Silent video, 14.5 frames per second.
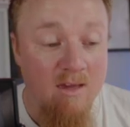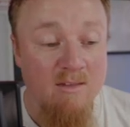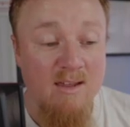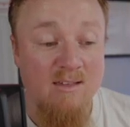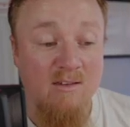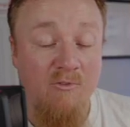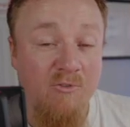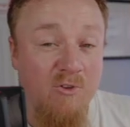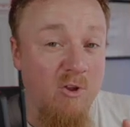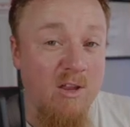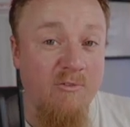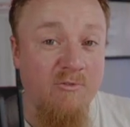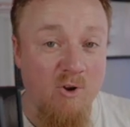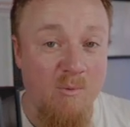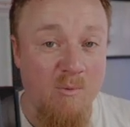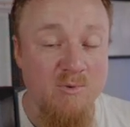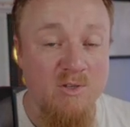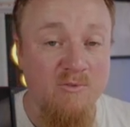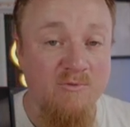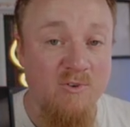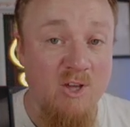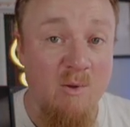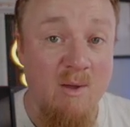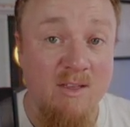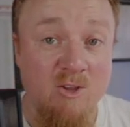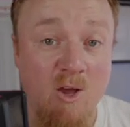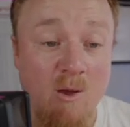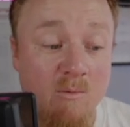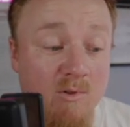There's a few different options for you in
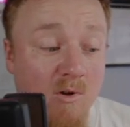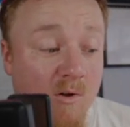terms